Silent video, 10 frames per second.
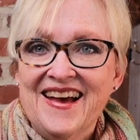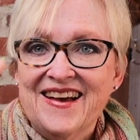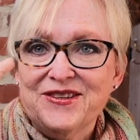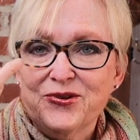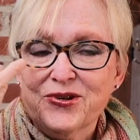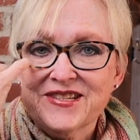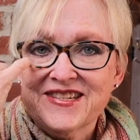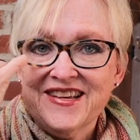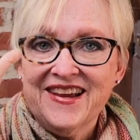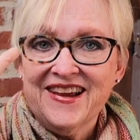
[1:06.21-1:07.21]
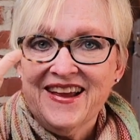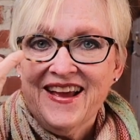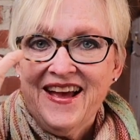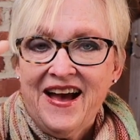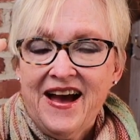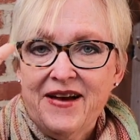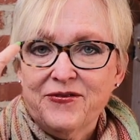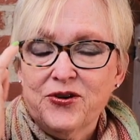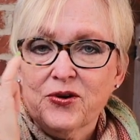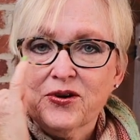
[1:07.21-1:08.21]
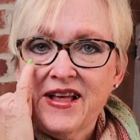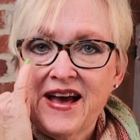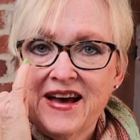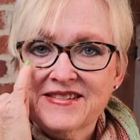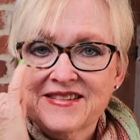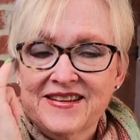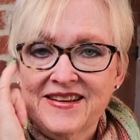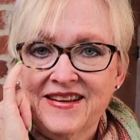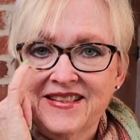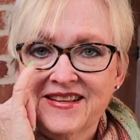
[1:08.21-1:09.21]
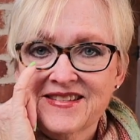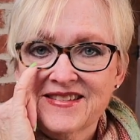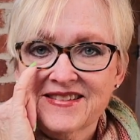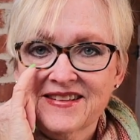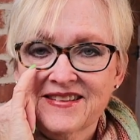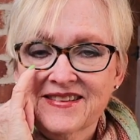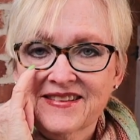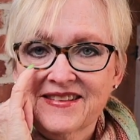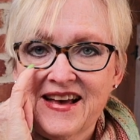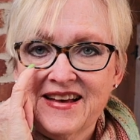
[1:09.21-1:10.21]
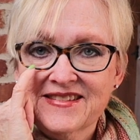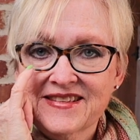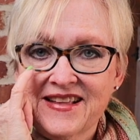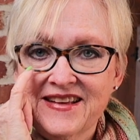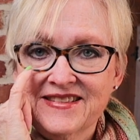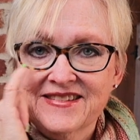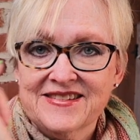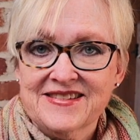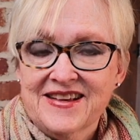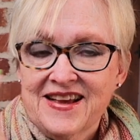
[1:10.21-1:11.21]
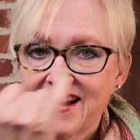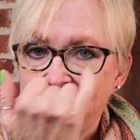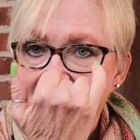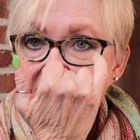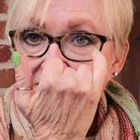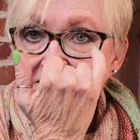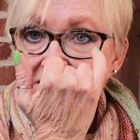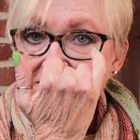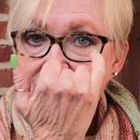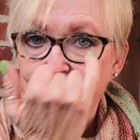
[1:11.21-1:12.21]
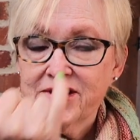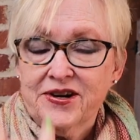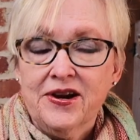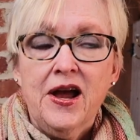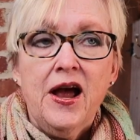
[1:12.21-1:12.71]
as you can see, I have no glass in this glass lens. I have glass over here.